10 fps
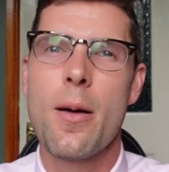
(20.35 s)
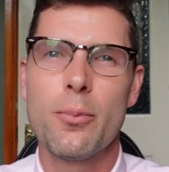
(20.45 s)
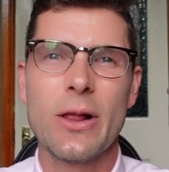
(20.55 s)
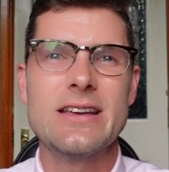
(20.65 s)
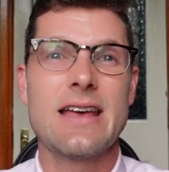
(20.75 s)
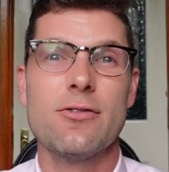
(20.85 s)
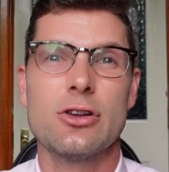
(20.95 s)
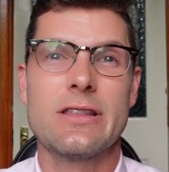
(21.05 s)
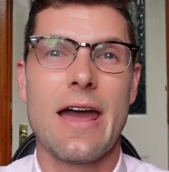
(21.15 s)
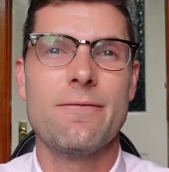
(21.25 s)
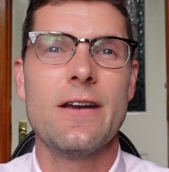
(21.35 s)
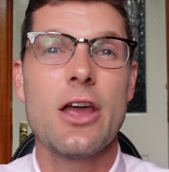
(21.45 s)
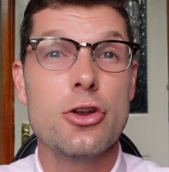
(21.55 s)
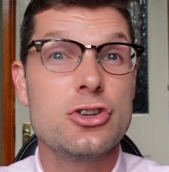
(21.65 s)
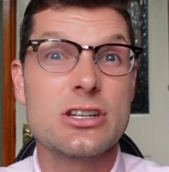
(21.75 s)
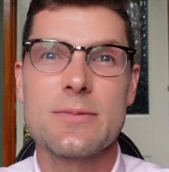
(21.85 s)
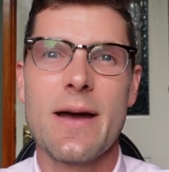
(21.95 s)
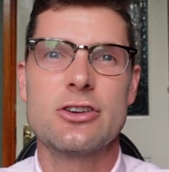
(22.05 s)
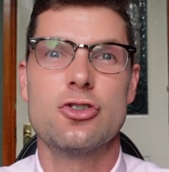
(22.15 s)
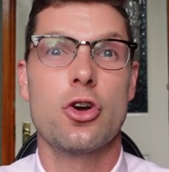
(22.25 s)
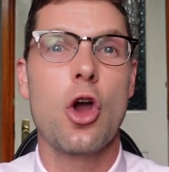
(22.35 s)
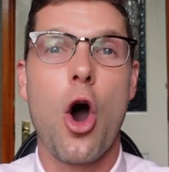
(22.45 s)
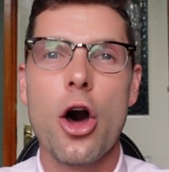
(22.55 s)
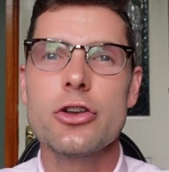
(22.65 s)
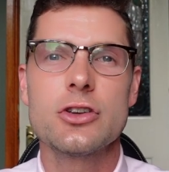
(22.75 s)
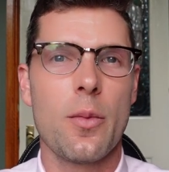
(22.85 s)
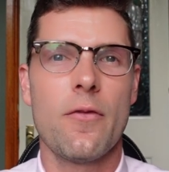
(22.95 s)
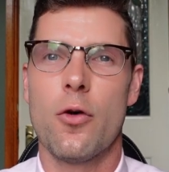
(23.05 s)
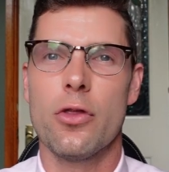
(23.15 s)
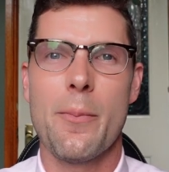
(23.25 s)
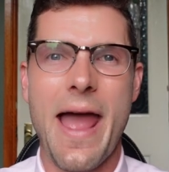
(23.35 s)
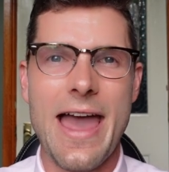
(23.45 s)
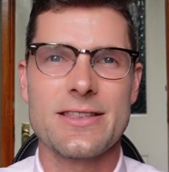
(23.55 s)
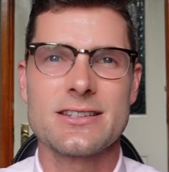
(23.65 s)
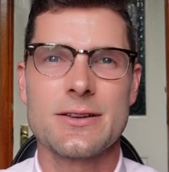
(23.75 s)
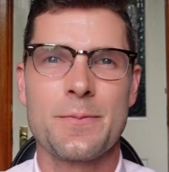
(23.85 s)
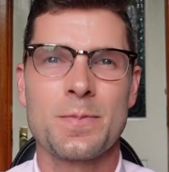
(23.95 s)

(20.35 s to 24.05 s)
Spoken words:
please have a look at that video just to make sure you're on top of all the maths.